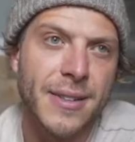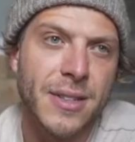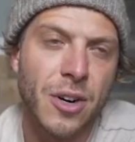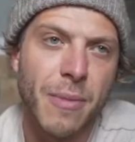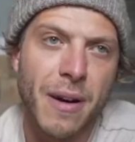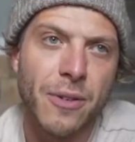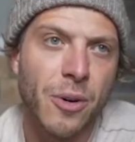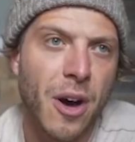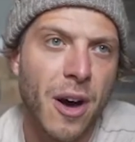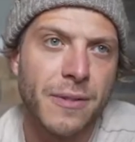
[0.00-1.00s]
turned my
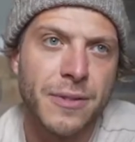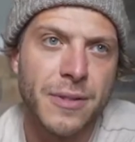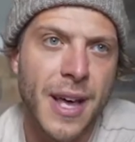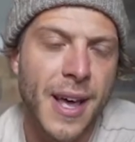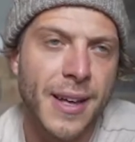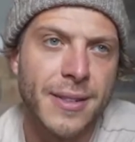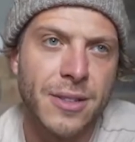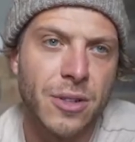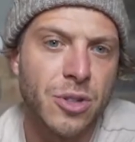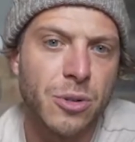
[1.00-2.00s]
phone off
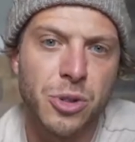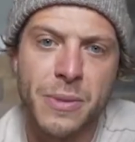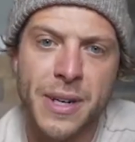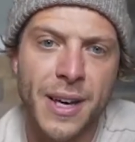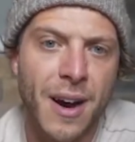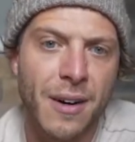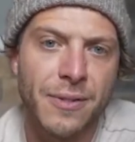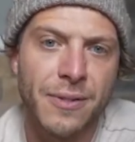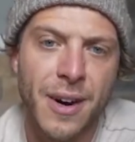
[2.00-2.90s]
and turned social media off.